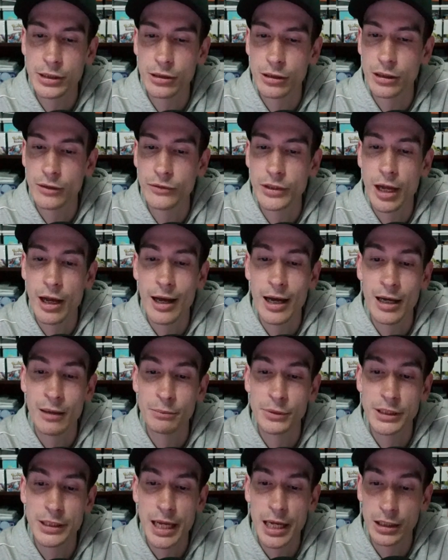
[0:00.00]
of the
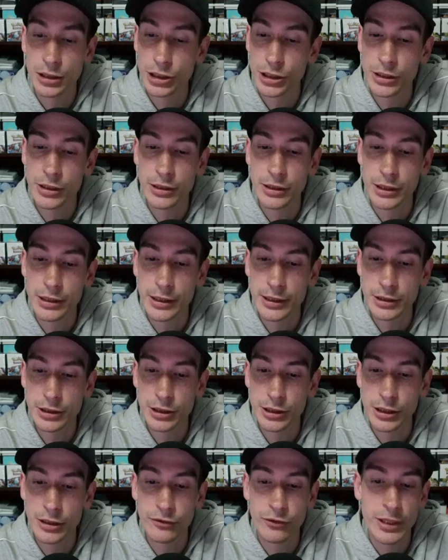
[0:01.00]
Hop's Zacian
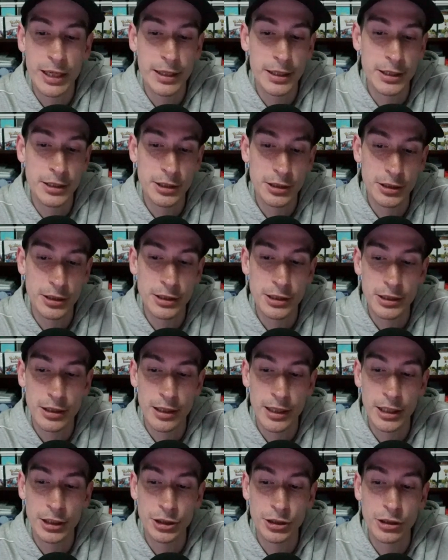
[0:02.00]
EX here for that instant
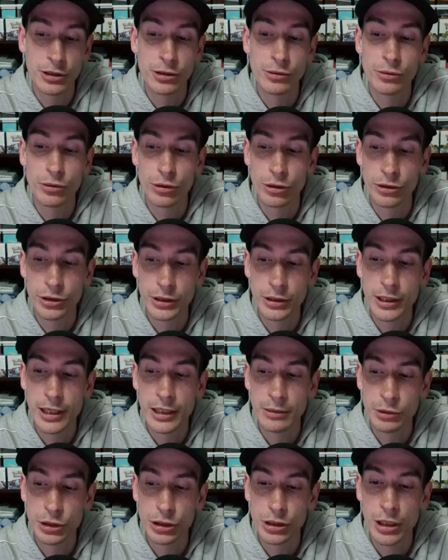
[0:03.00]
slash. You can do 30
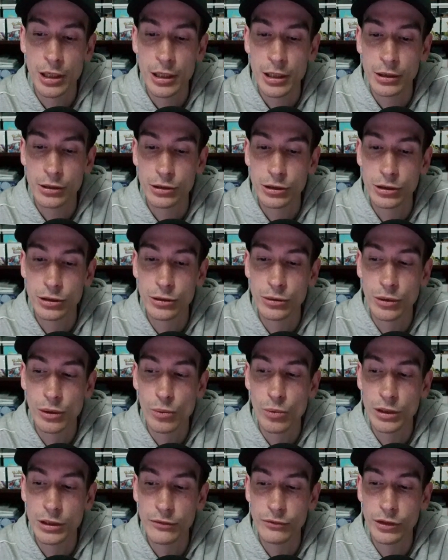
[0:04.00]
damage to
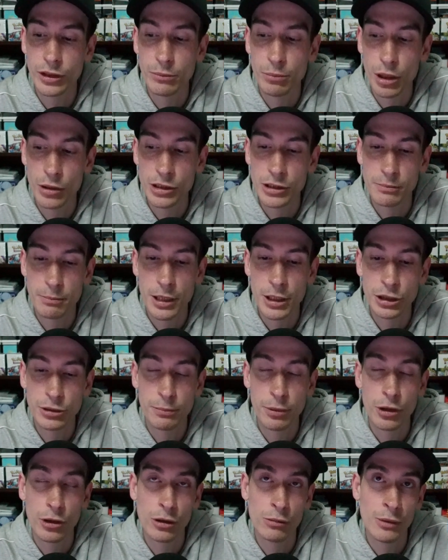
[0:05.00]
one of your opponent's bench
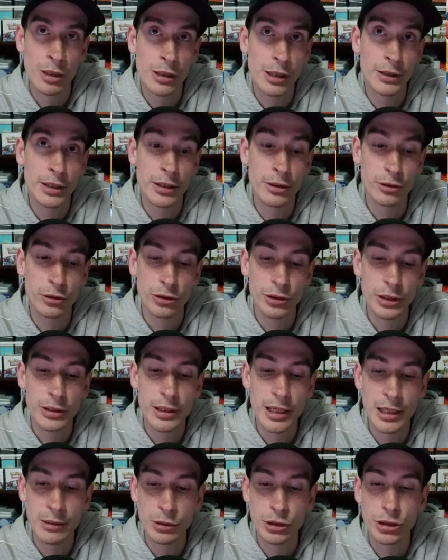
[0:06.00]
Pokemon, and then 30
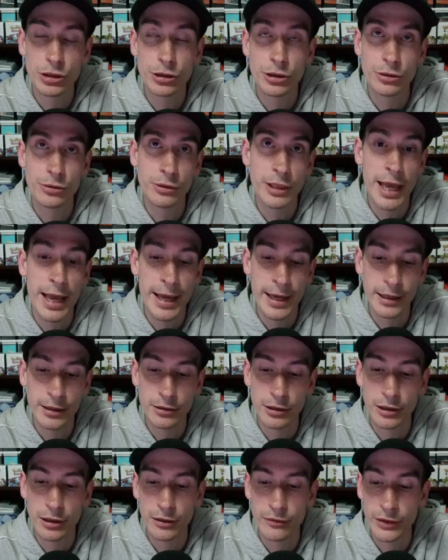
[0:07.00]
damage to the
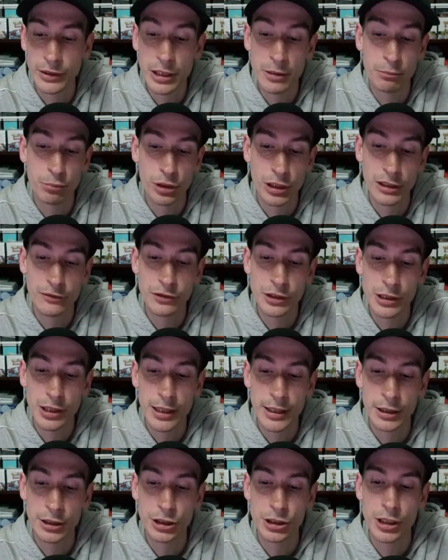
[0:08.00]
active. And then Brave
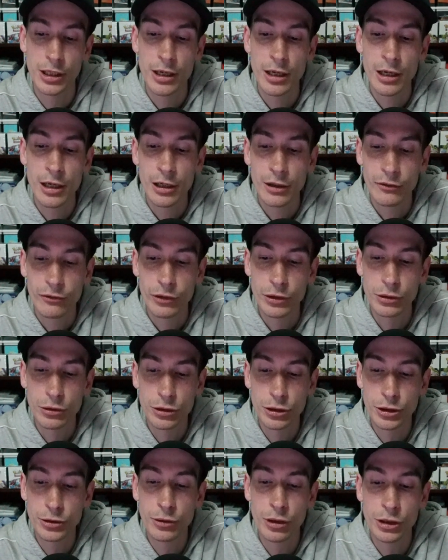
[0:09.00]
Slash for
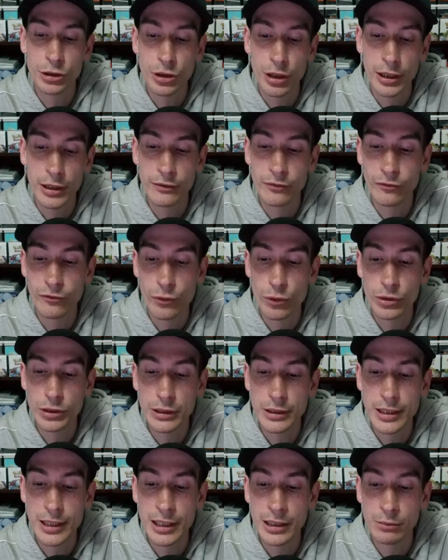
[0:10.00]

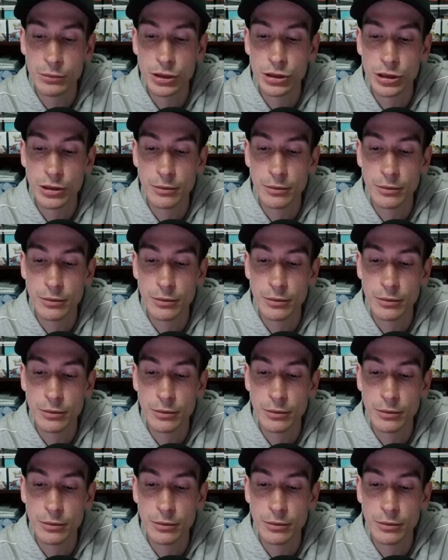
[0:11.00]
240 damage